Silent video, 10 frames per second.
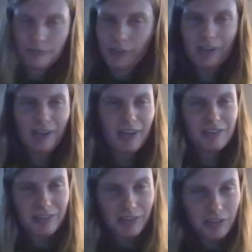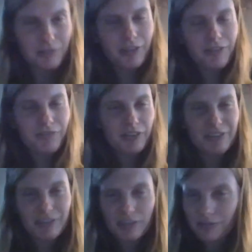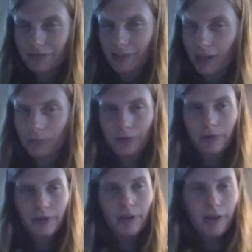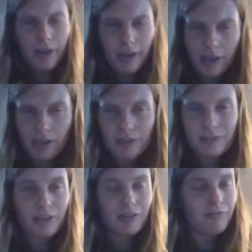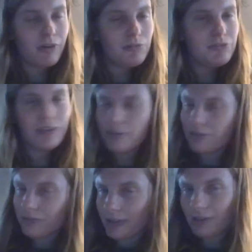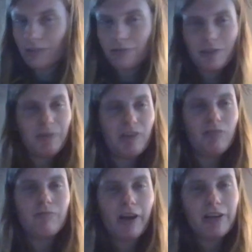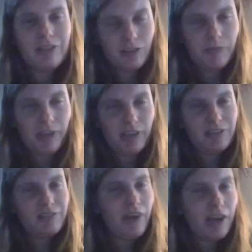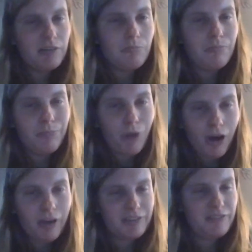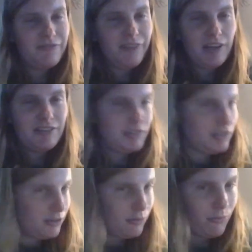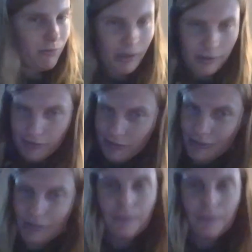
It has a single leaf and a single flower, and it grows out of a creeping rhizome in sphagnum bogs and fens and other wetlands.